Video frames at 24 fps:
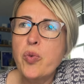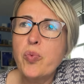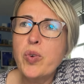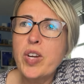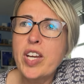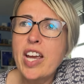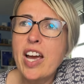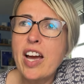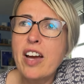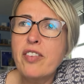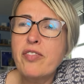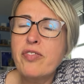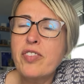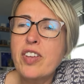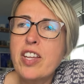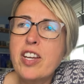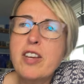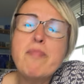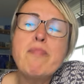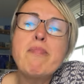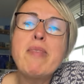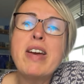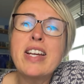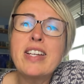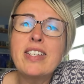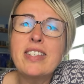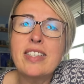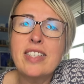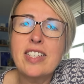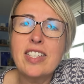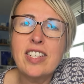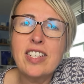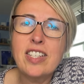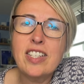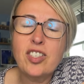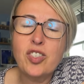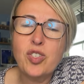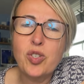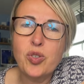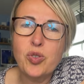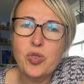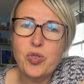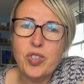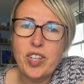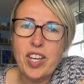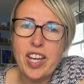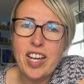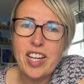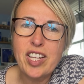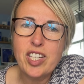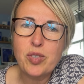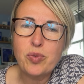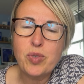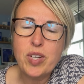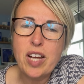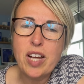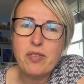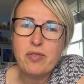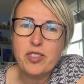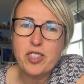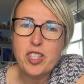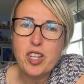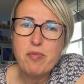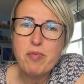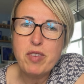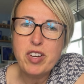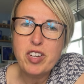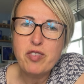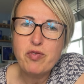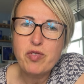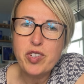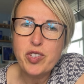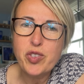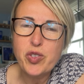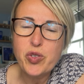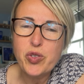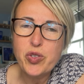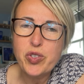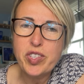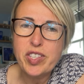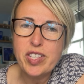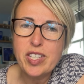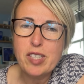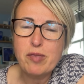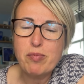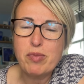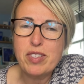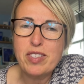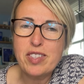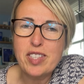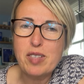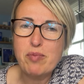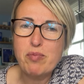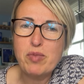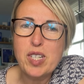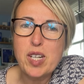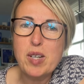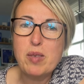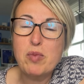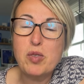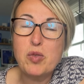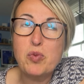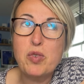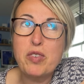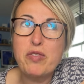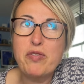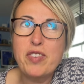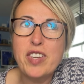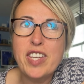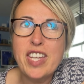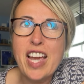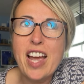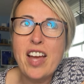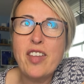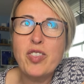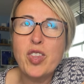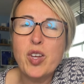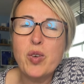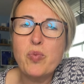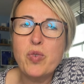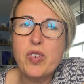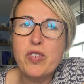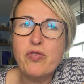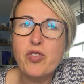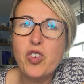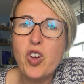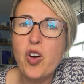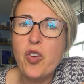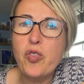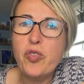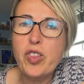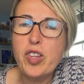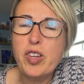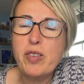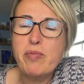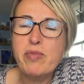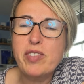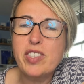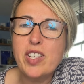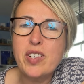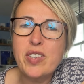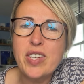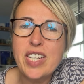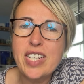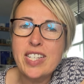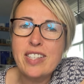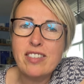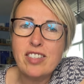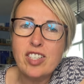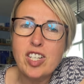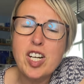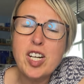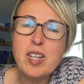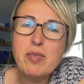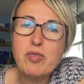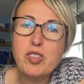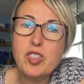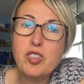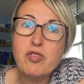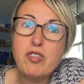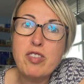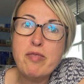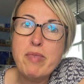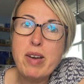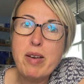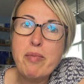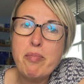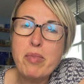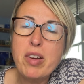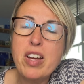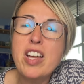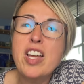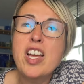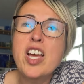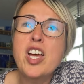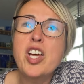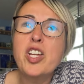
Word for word: we have an amazing toolkit we have so many resources but sometimes we forget that we've got them so it is time to remember